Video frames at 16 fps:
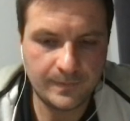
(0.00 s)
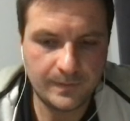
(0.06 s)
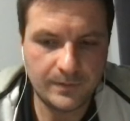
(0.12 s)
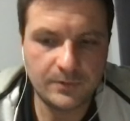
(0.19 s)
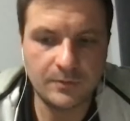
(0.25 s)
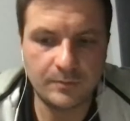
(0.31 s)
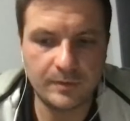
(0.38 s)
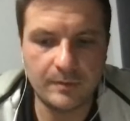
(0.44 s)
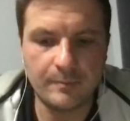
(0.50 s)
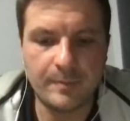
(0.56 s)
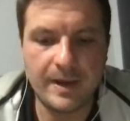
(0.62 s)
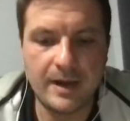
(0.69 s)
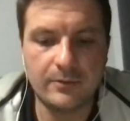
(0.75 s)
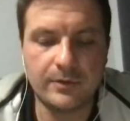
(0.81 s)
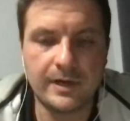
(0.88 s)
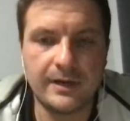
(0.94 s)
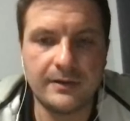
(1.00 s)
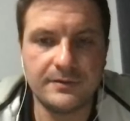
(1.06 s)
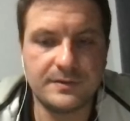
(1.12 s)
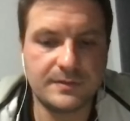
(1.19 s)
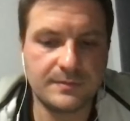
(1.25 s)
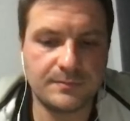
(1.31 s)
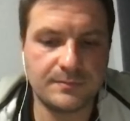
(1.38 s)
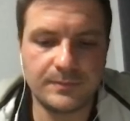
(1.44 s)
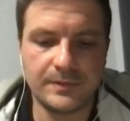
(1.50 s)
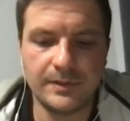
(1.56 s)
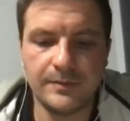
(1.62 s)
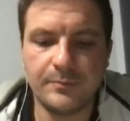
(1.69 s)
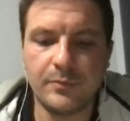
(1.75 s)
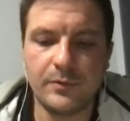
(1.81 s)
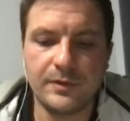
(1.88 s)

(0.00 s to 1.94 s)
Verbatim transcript: you can be a powerhouse uh,